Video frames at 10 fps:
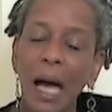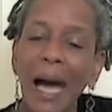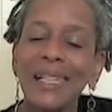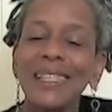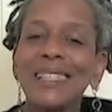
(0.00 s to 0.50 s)

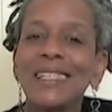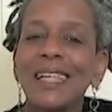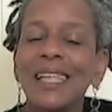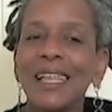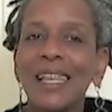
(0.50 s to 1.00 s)
I didn't
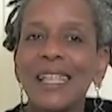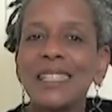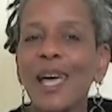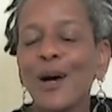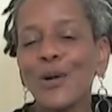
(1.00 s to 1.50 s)

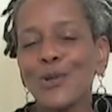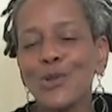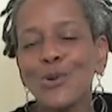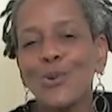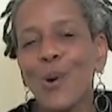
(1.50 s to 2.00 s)
tell
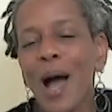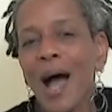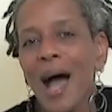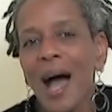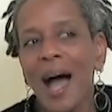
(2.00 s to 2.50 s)
you
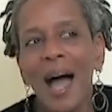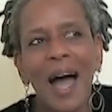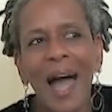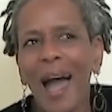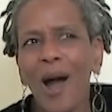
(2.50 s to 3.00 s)

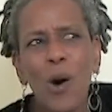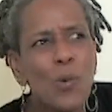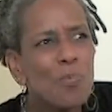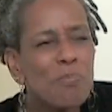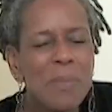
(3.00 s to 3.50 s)
how
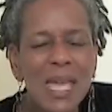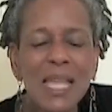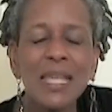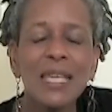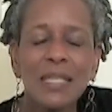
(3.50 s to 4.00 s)

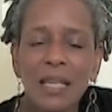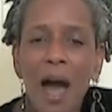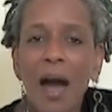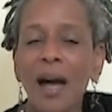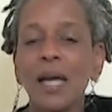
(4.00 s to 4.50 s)
many
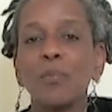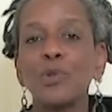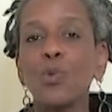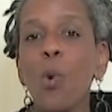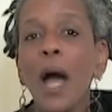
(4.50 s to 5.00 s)

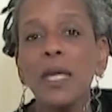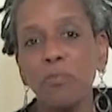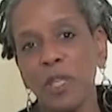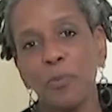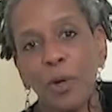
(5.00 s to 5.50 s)
times
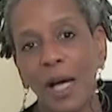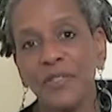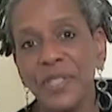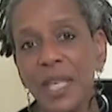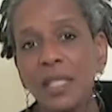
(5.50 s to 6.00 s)
white people
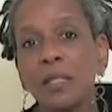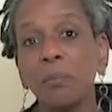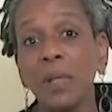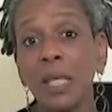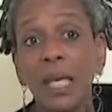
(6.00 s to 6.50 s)
have said to
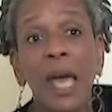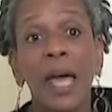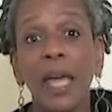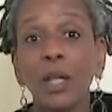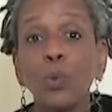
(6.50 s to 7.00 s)
me
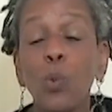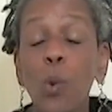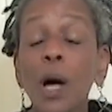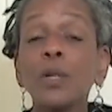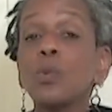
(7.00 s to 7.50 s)
in
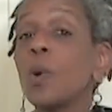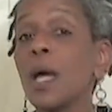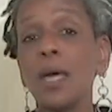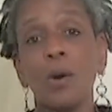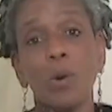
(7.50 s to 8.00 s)
one
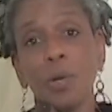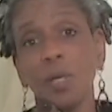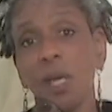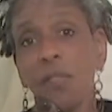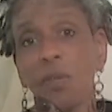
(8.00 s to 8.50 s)
way or
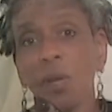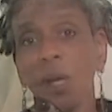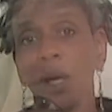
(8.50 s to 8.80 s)
another,